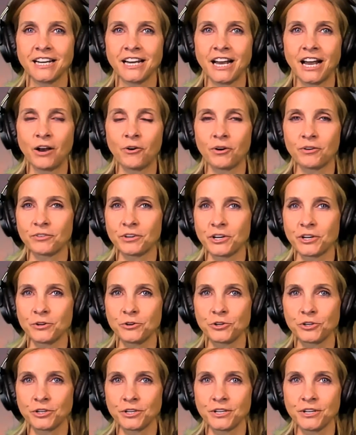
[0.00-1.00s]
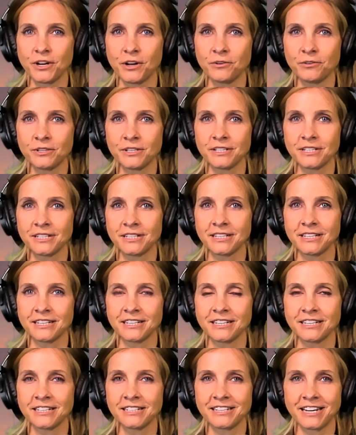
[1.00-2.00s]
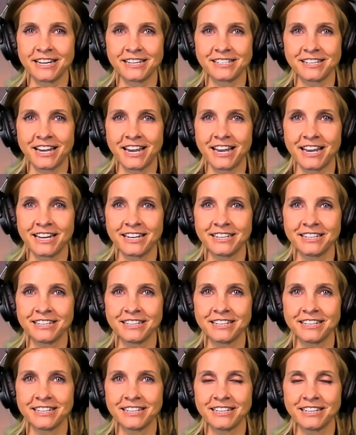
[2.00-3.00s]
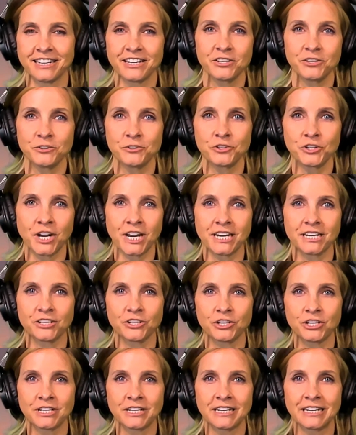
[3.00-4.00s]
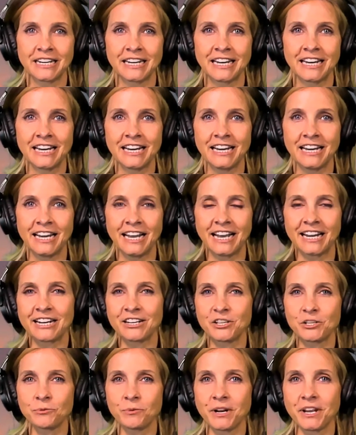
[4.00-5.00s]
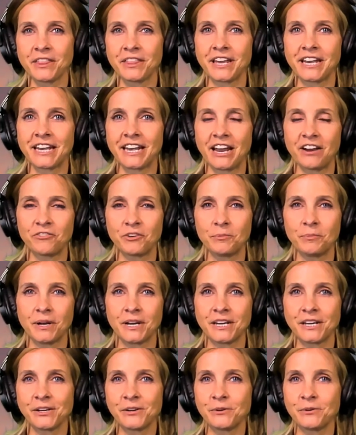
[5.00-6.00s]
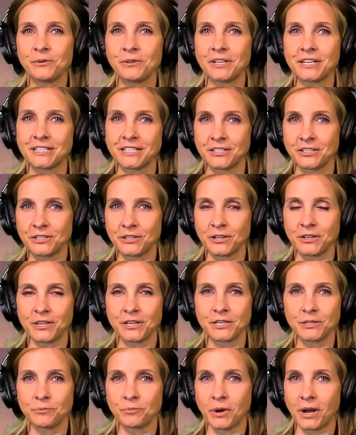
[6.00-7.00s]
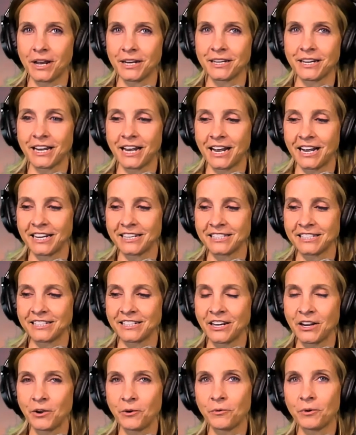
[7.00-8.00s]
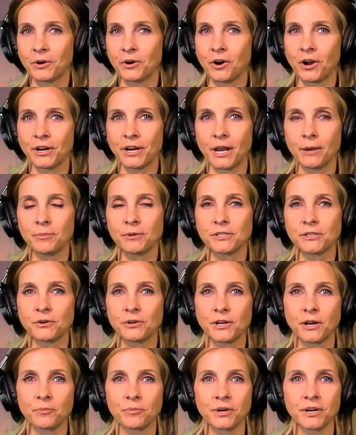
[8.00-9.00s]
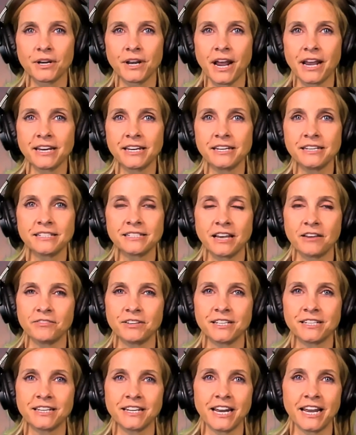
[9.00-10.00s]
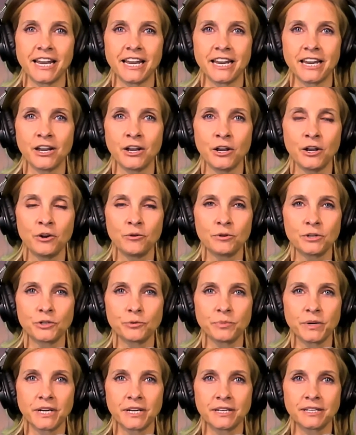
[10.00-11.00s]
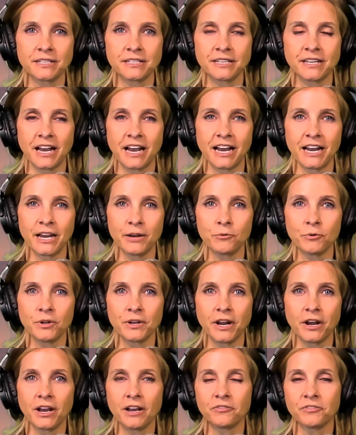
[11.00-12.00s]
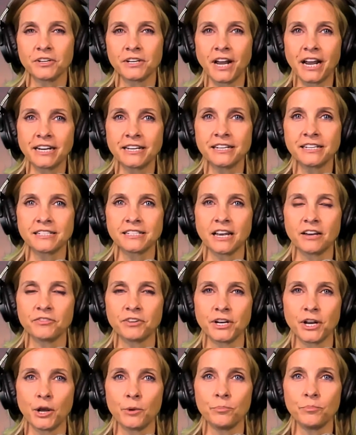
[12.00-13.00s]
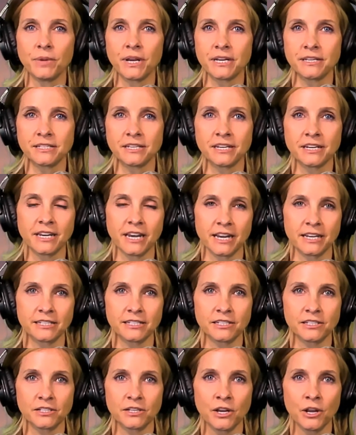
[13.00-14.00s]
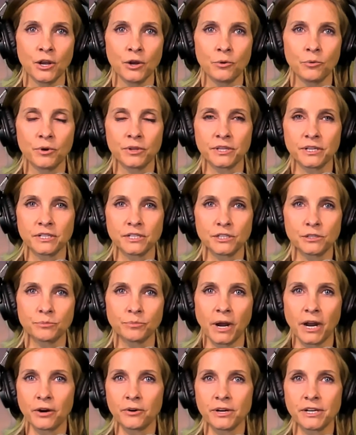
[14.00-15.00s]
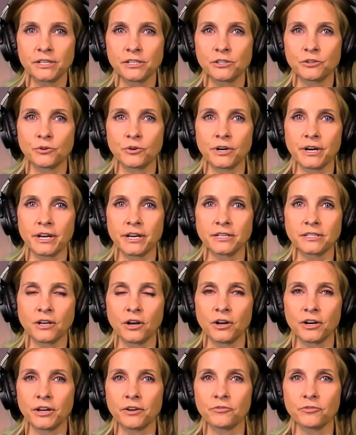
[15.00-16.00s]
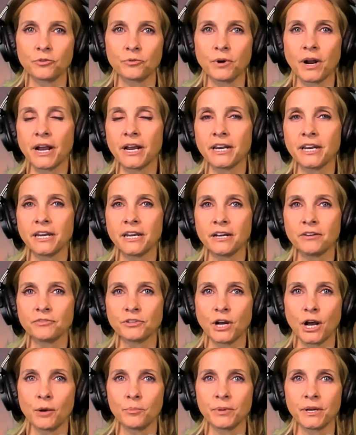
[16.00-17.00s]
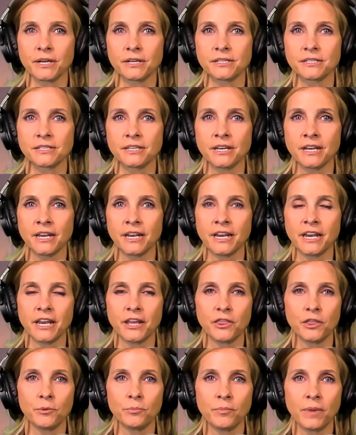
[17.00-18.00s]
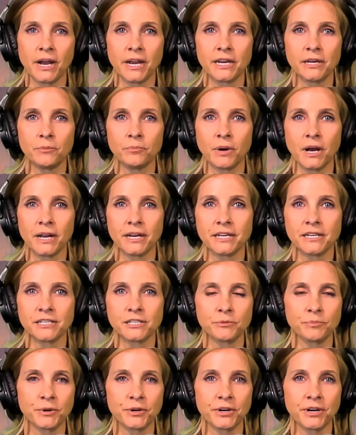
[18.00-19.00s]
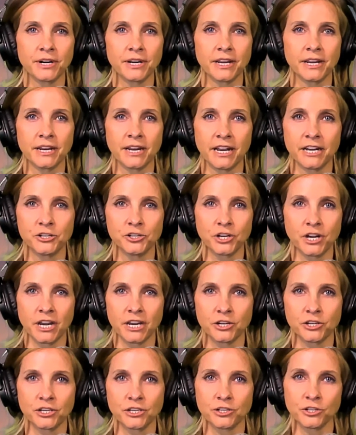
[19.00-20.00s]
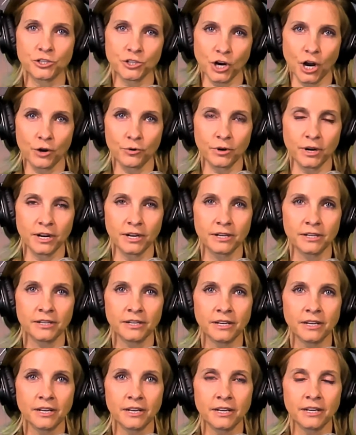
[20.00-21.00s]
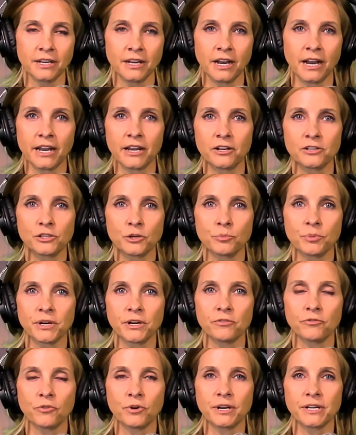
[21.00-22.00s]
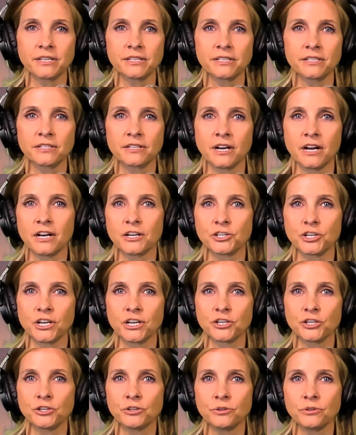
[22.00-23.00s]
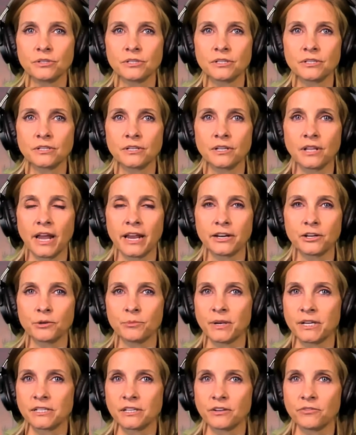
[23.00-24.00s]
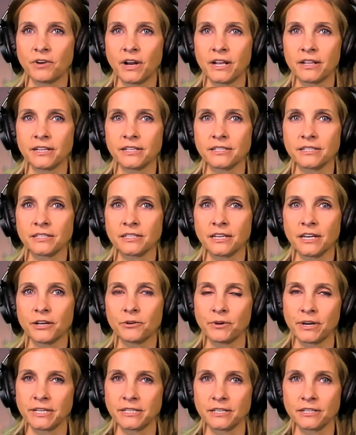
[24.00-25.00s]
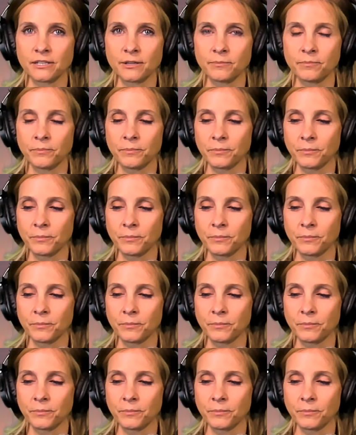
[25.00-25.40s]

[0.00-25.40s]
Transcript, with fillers: However, you should note, taste can and do change. And I just want to thank everybody who listens to this podcast. We are on episode number 97 today, which means I will now have 97 amazing guests with inspiring stories on a variety of topics in the mind, body, spirit, and education genre. I also bring a voice to hush issues like domestic violence and racism.